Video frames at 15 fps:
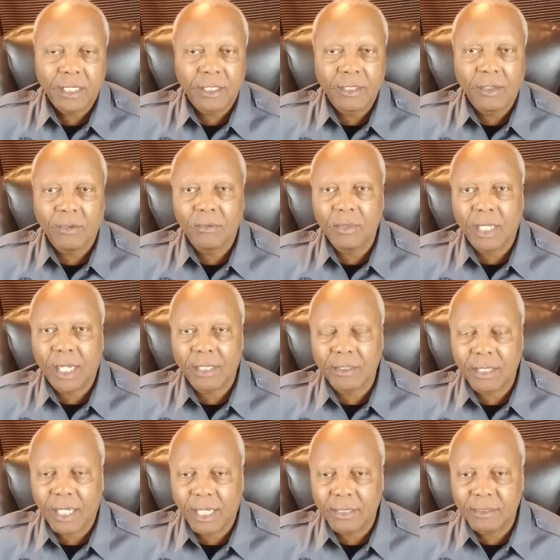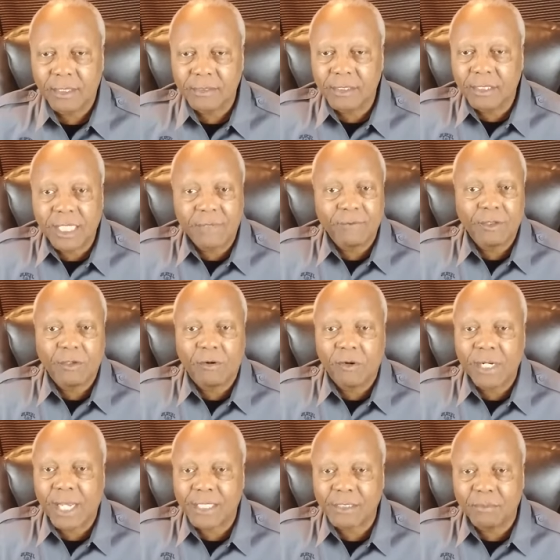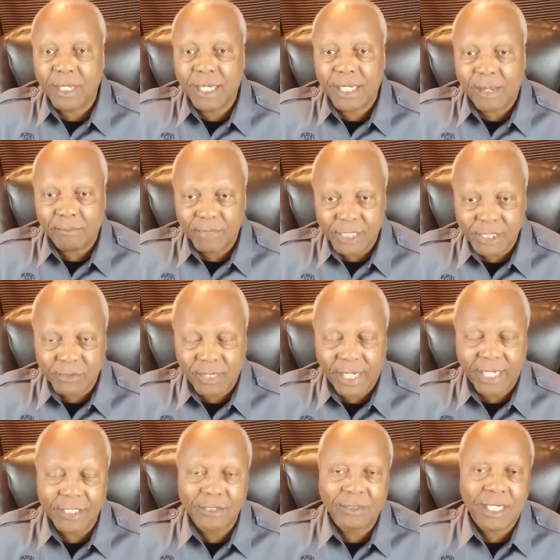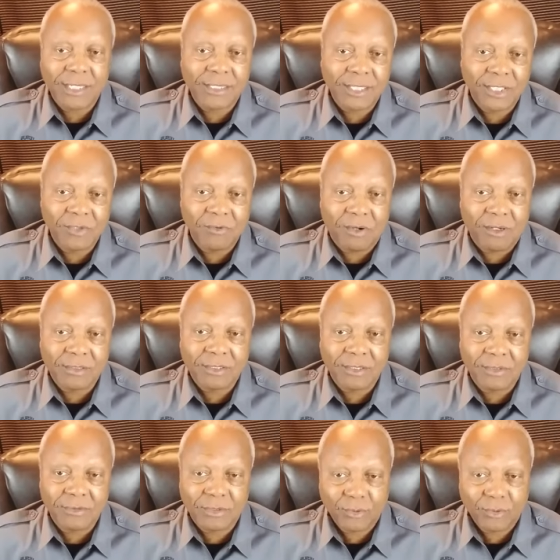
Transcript: You know, uh, uh, this is the day the Lord has made. God bless your Angel. I see you also.